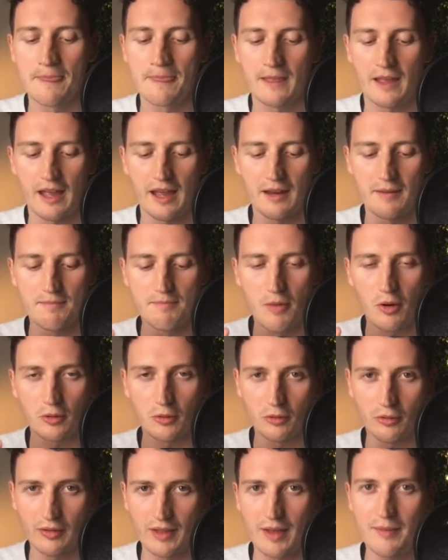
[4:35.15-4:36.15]
and
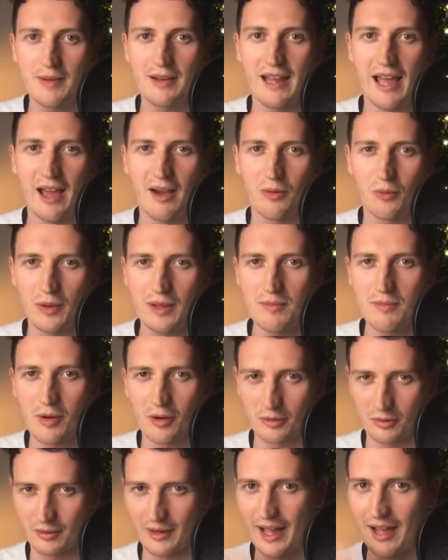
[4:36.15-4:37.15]
model them, and how we
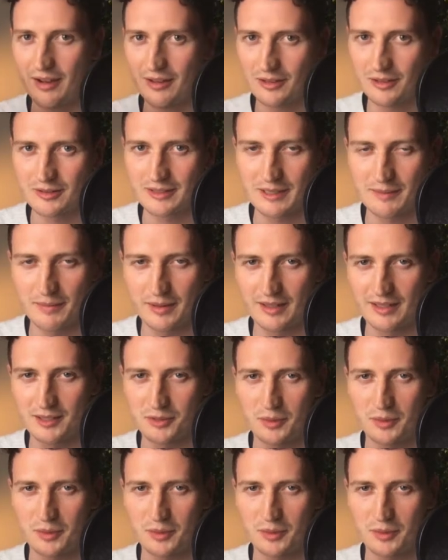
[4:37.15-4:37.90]
modeled our close competitors.